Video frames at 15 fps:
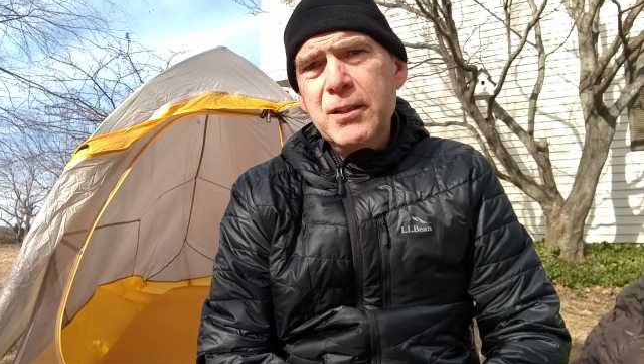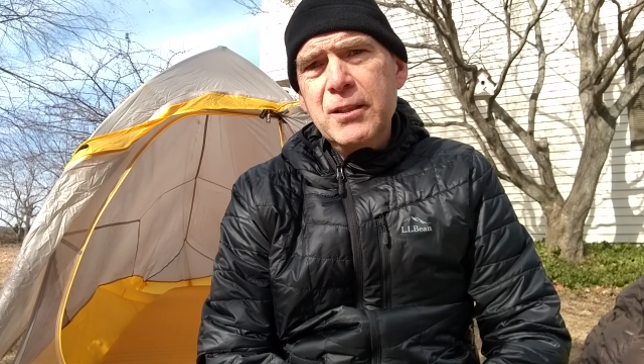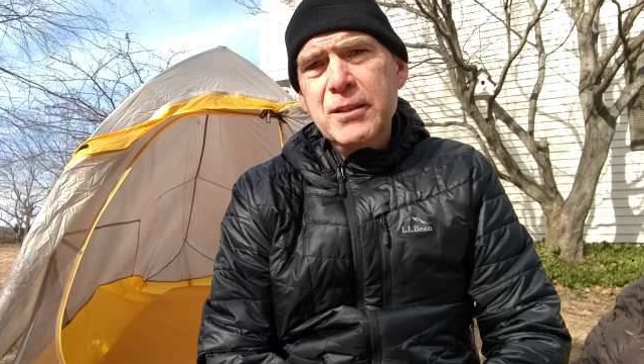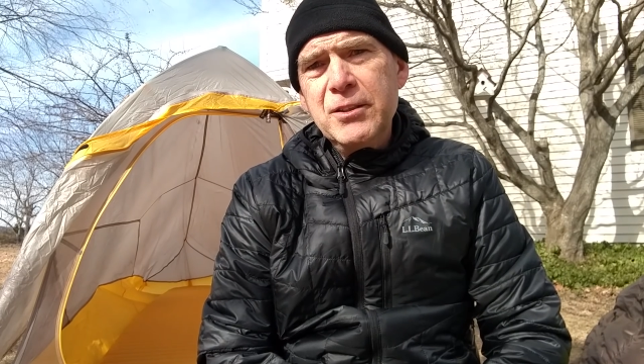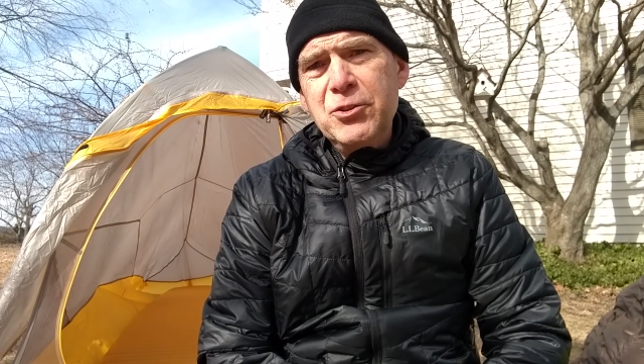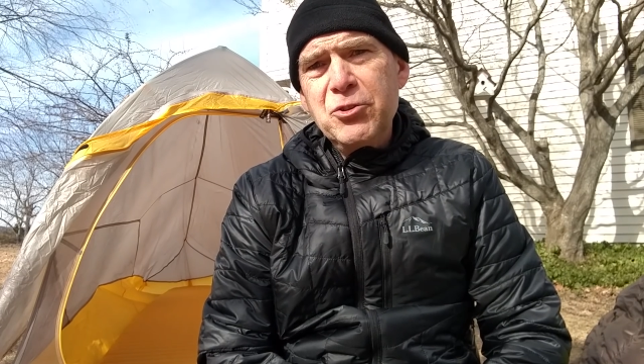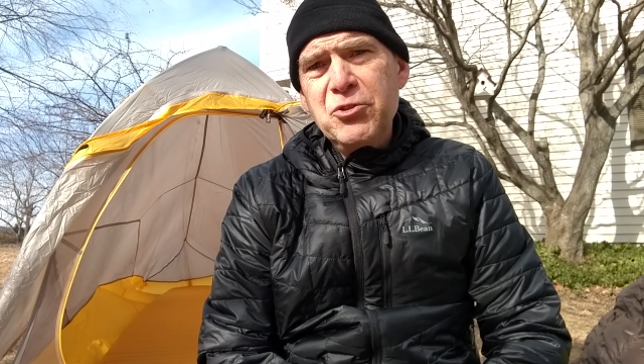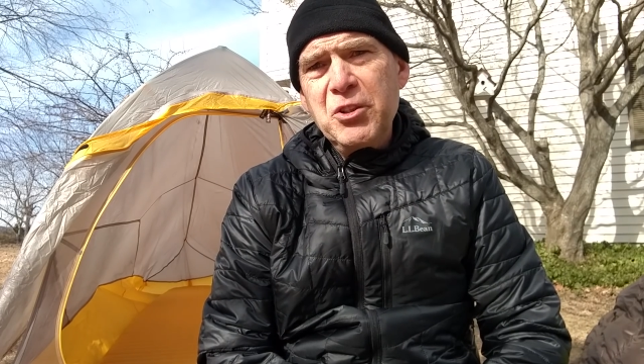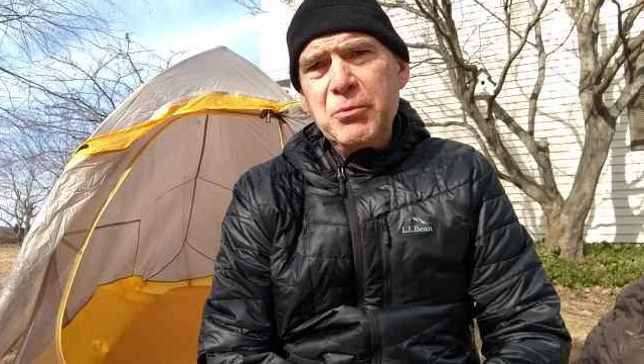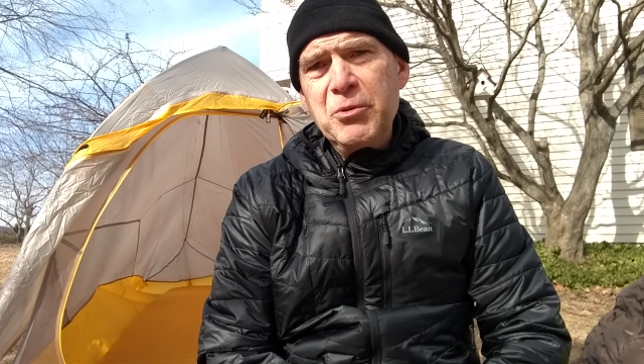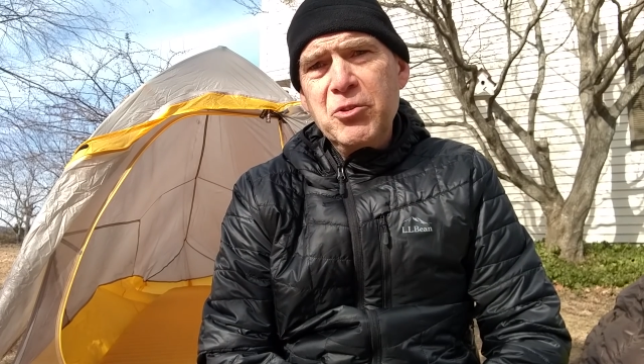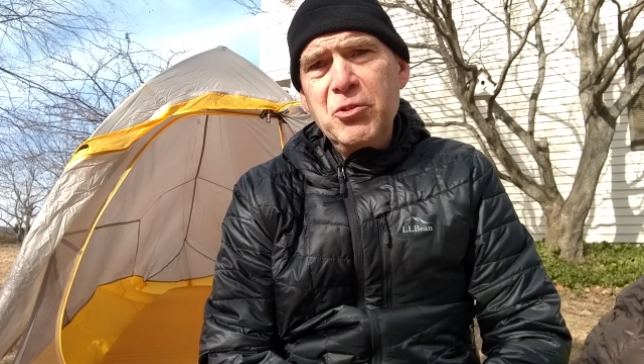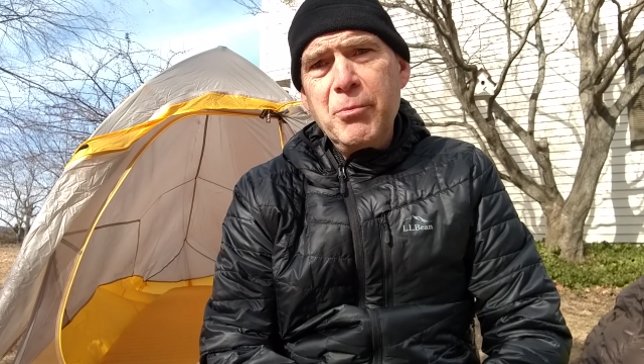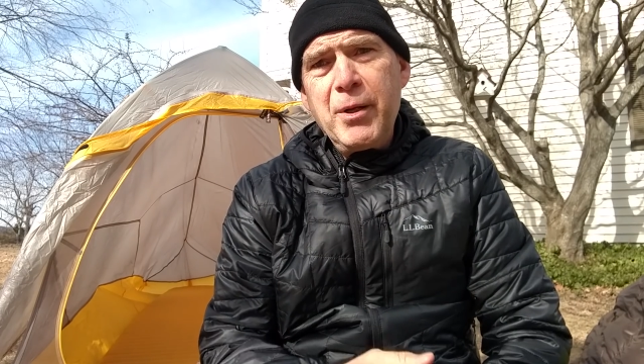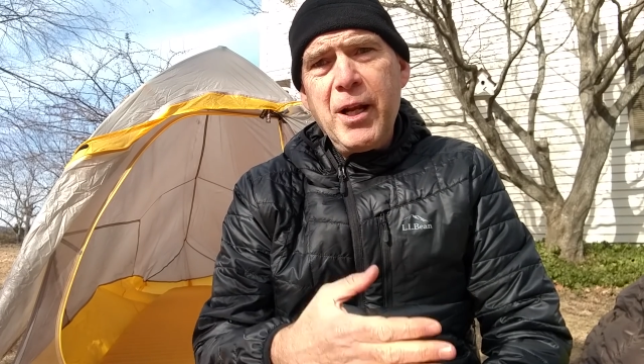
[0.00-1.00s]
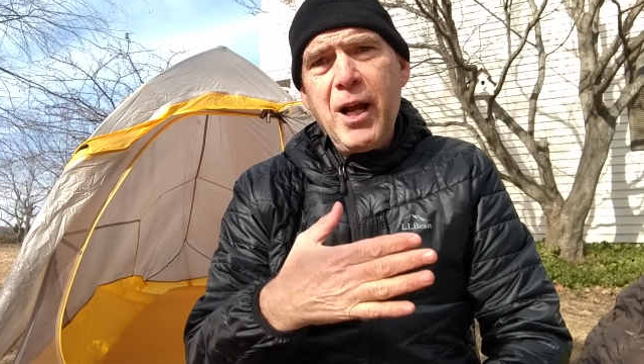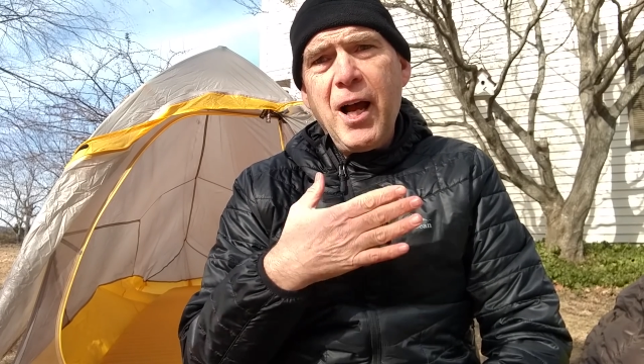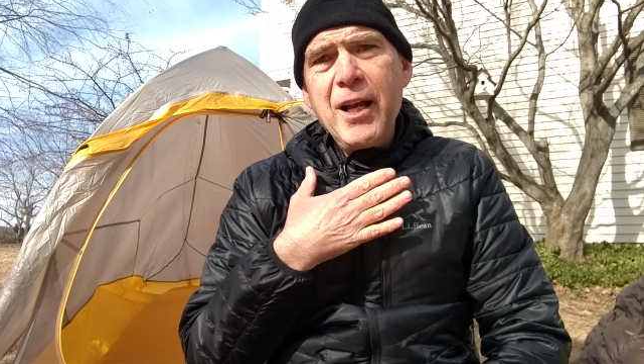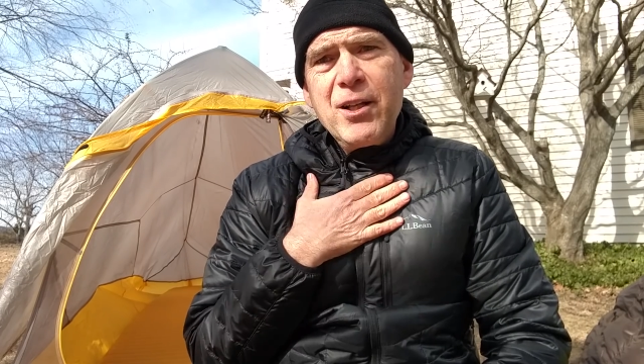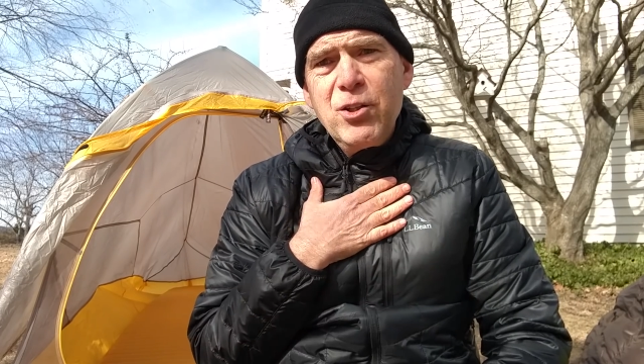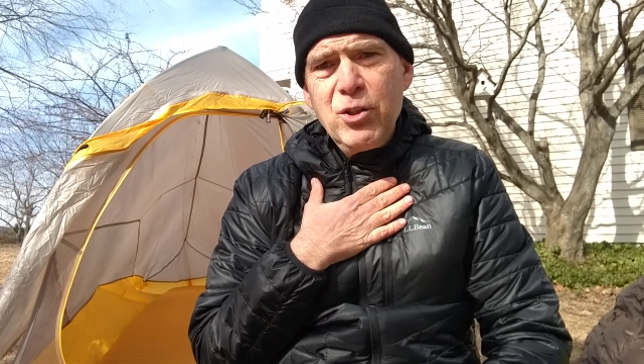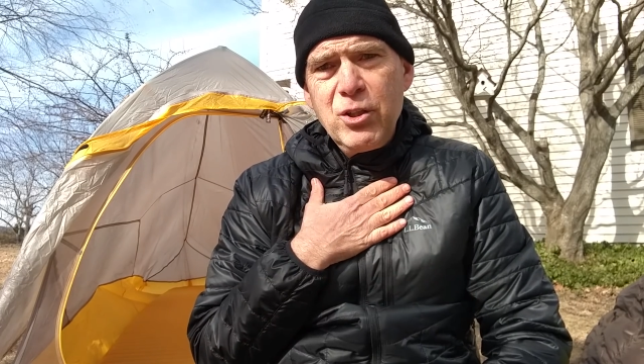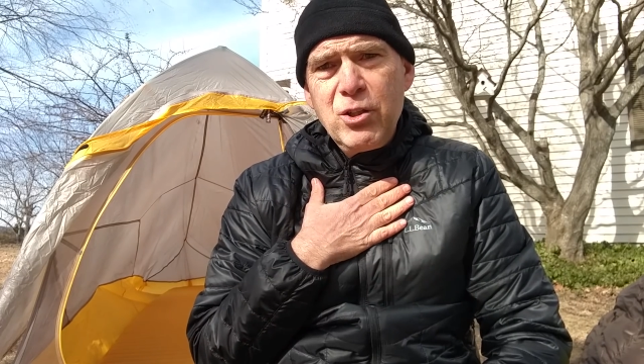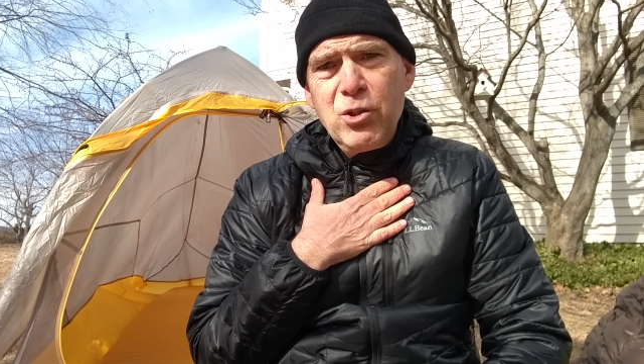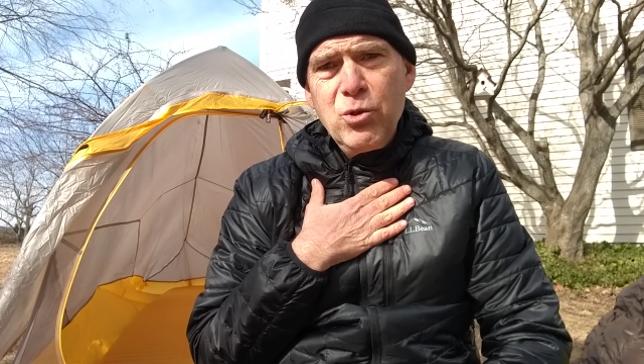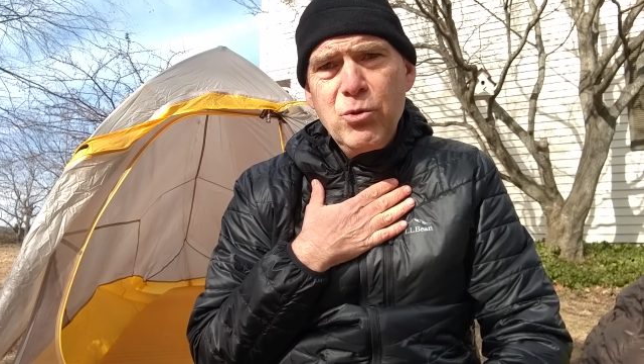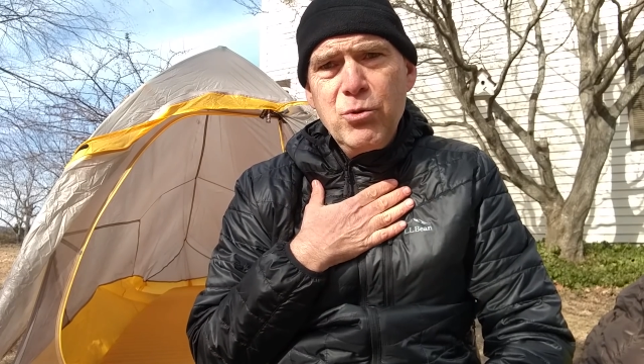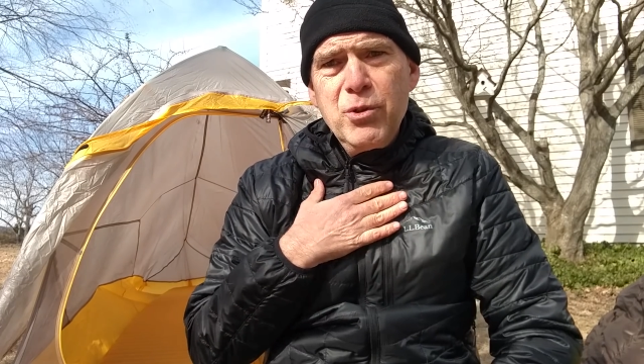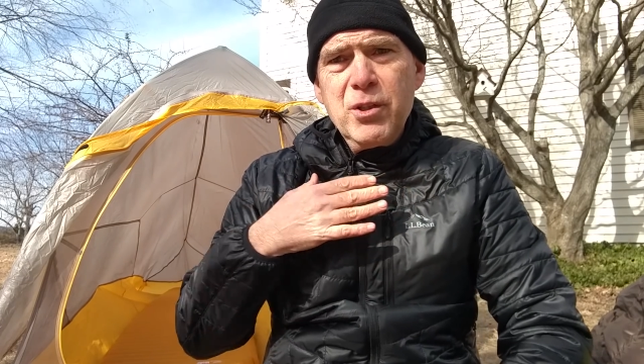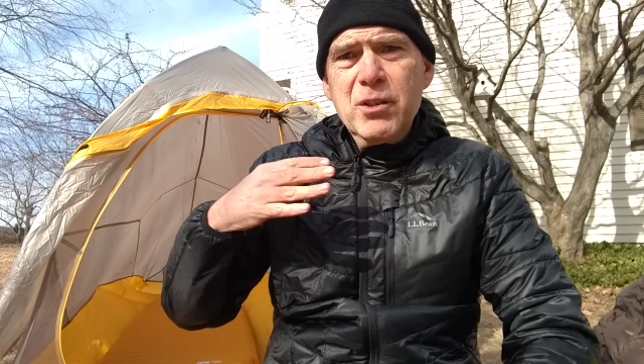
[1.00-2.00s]
is your sleep system, and I
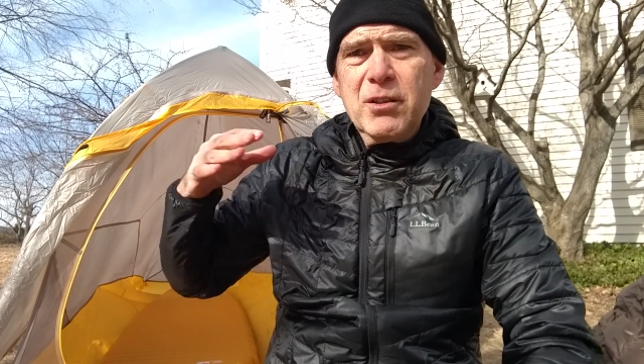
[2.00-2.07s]
include